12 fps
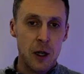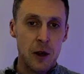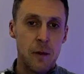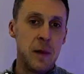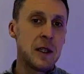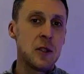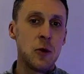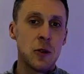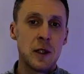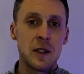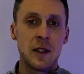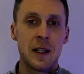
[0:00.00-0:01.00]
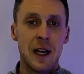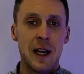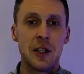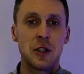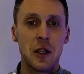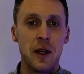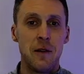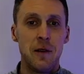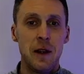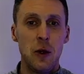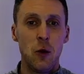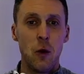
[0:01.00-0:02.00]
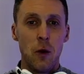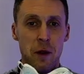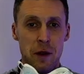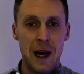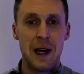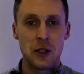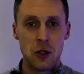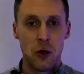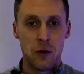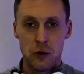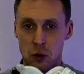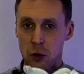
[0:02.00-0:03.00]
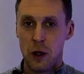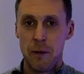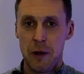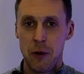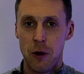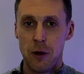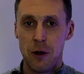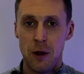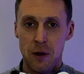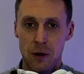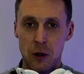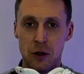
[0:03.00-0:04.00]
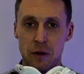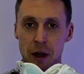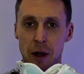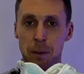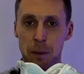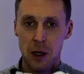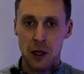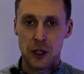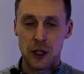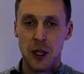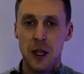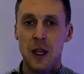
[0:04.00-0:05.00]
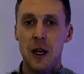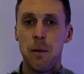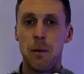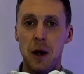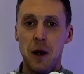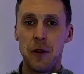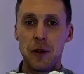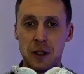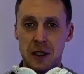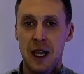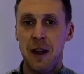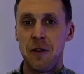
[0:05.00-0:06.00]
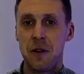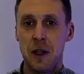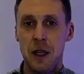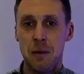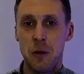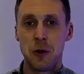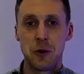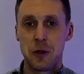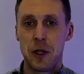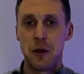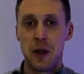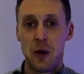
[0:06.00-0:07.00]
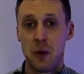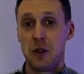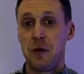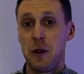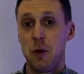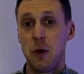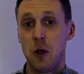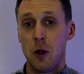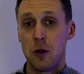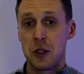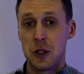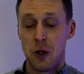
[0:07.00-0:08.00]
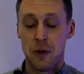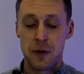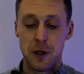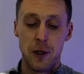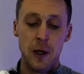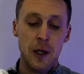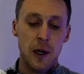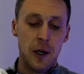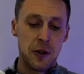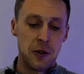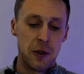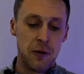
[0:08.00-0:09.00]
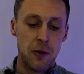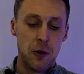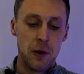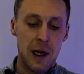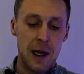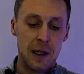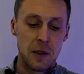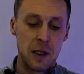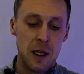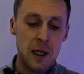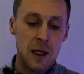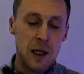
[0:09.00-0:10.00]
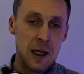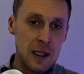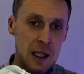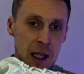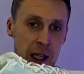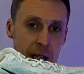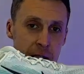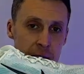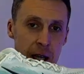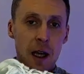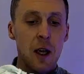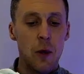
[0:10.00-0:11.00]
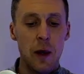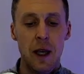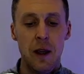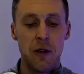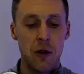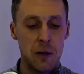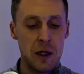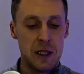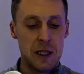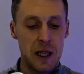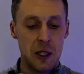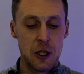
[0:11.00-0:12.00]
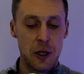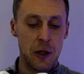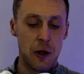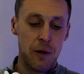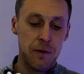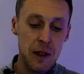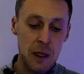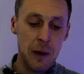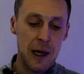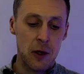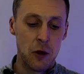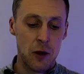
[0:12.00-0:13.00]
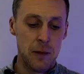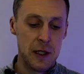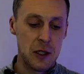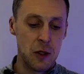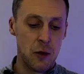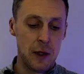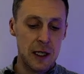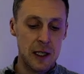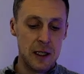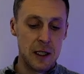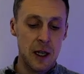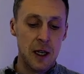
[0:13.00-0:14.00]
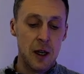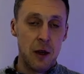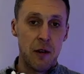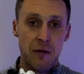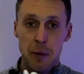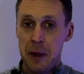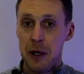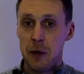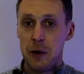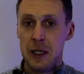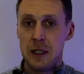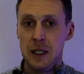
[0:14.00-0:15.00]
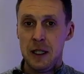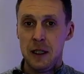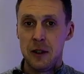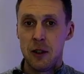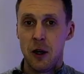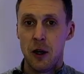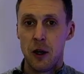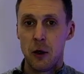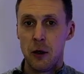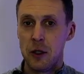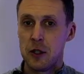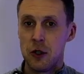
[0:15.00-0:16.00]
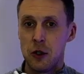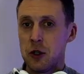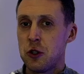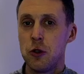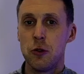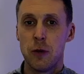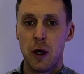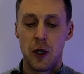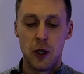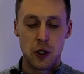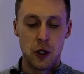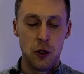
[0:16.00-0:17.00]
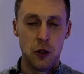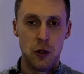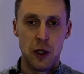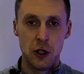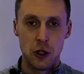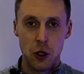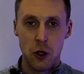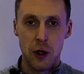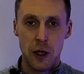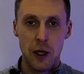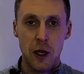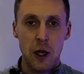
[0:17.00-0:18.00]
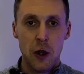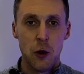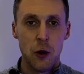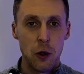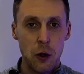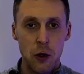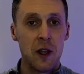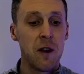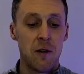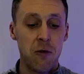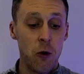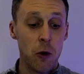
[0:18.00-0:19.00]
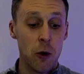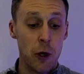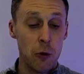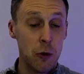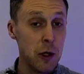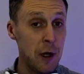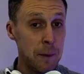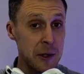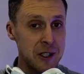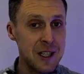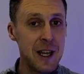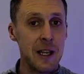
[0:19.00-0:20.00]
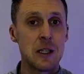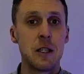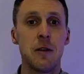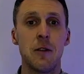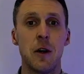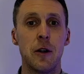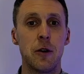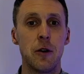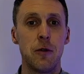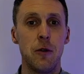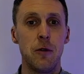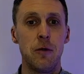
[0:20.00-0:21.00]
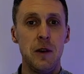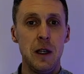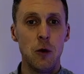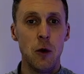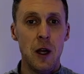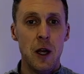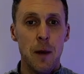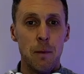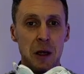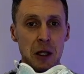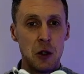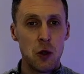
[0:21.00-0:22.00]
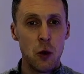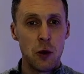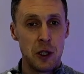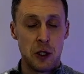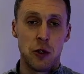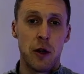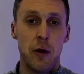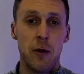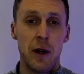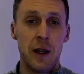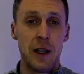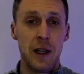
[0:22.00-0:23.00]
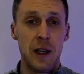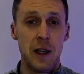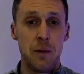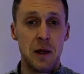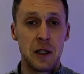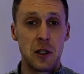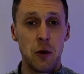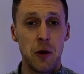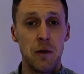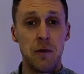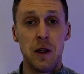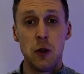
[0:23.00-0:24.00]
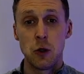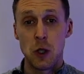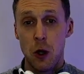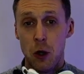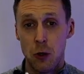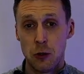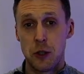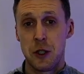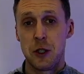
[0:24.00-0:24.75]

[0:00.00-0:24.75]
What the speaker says: the midsole doesn't actually feel that soft. Don't get me wrong, it feels very plush, but there's definitely models out there which feel a lot softer under the foot. And I guess the key takeaway from this section and our feedback on the midsole is the Vomero 18 are going to suit runners who enjoy or are looking for a really protective underfoot feel, but don't enjoy running in a midsole that feels ultra